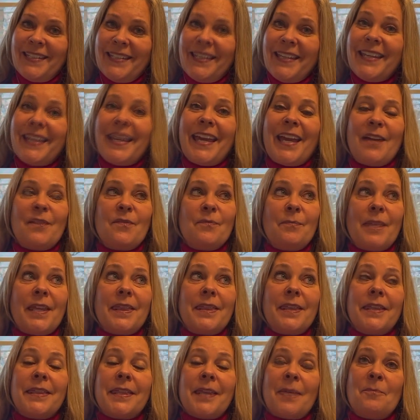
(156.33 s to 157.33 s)
He gave me
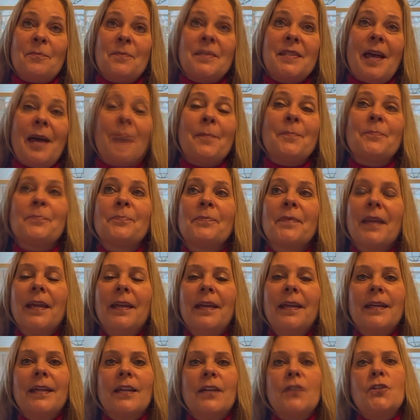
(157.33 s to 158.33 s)
the thumbs up
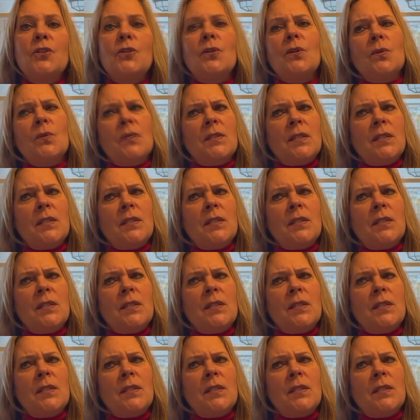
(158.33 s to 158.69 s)
because, you know,